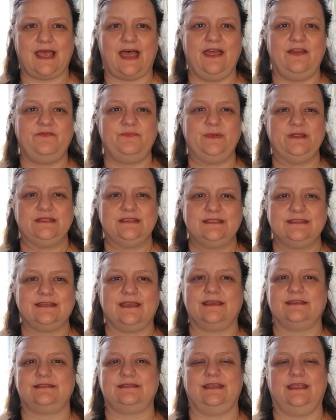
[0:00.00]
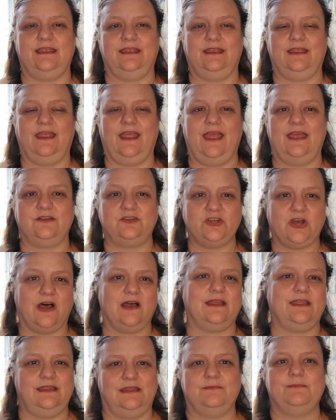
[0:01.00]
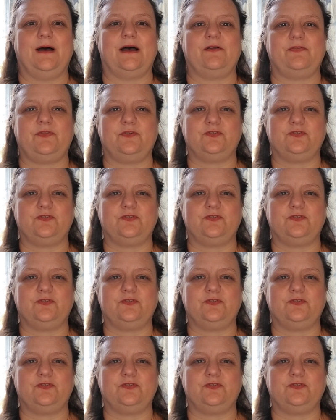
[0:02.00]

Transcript: I've been discussing and talking about